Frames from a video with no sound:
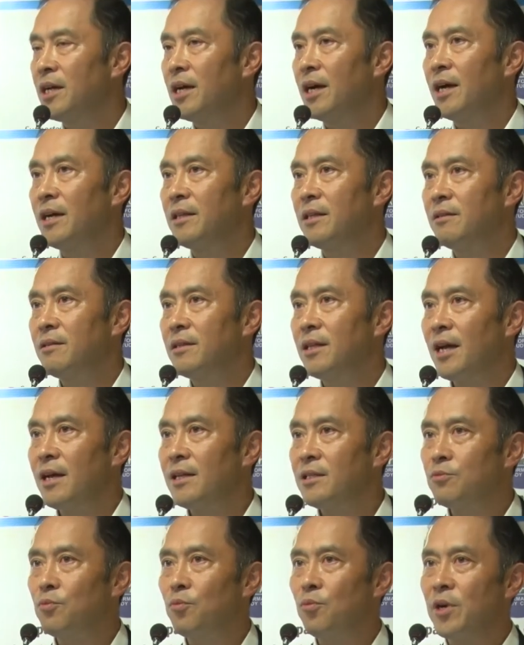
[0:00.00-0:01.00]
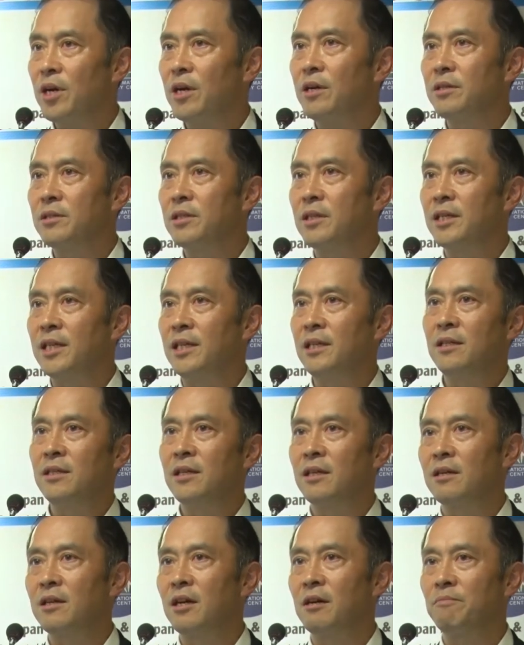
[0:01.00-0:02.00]
I think that's where the
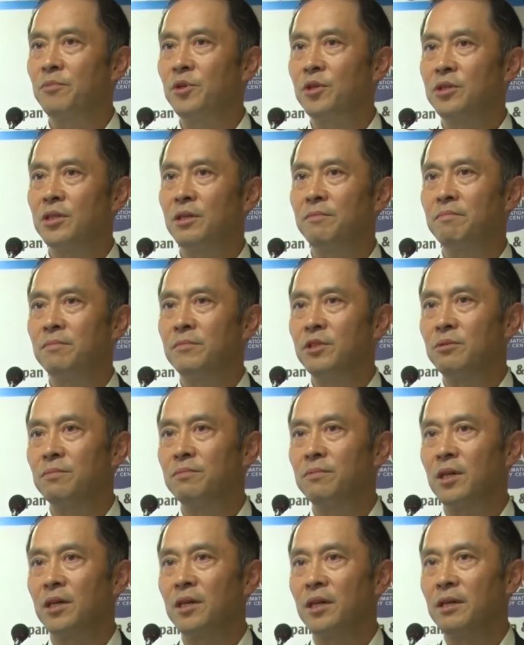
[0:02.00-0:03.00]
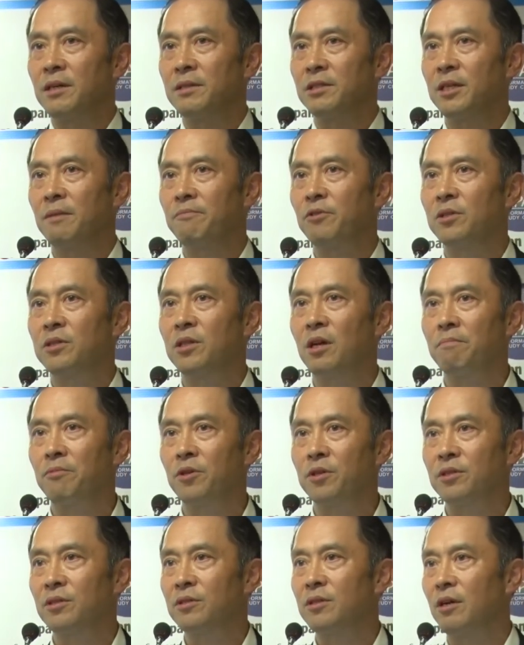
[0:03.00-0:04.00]
Indian companies and uh, Japanese
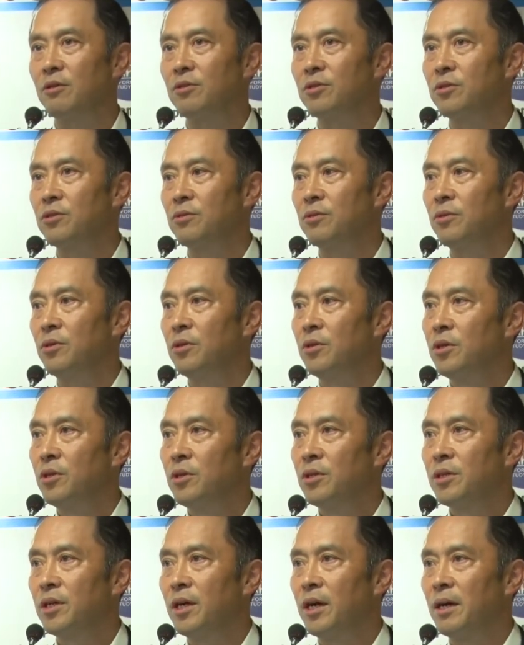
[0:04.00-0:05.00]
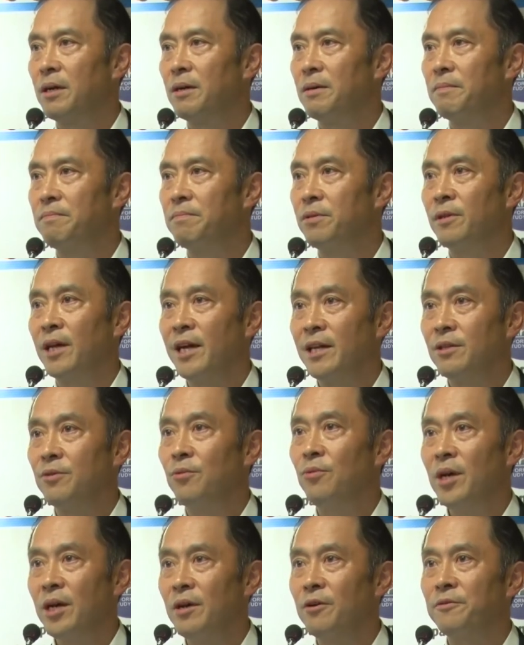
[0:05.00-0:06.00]
companies starts to blend
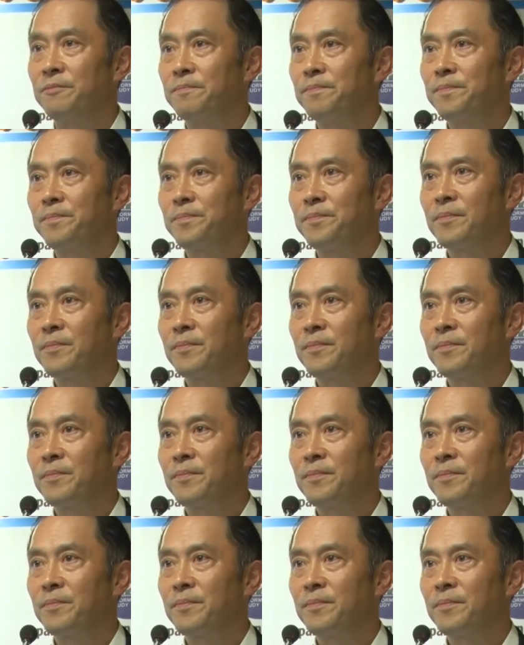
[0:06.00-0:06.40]
well.